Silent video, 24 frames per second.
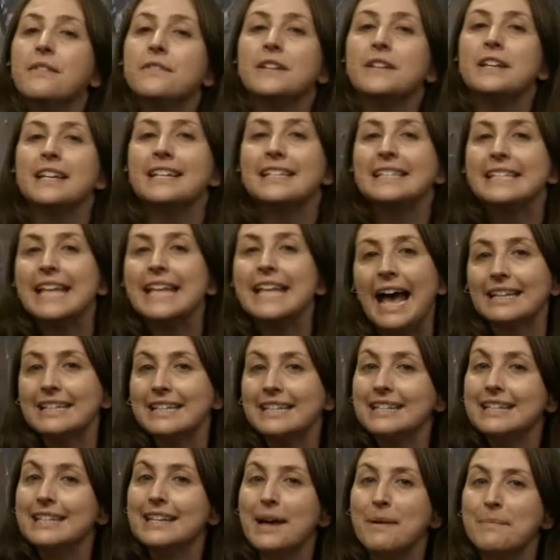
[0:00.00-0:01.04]
an exact
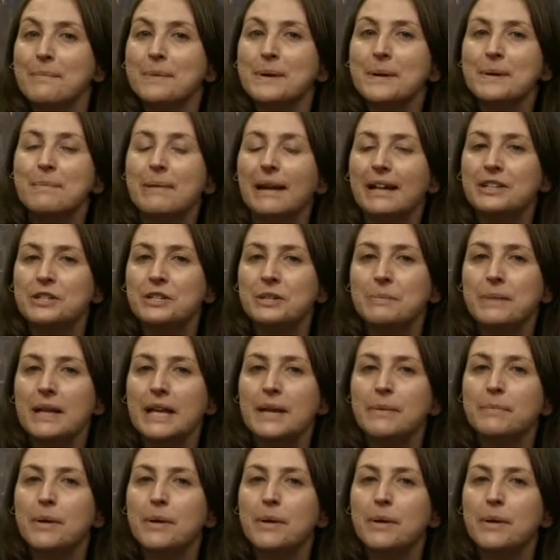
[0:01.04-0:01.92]
number, Benjamin,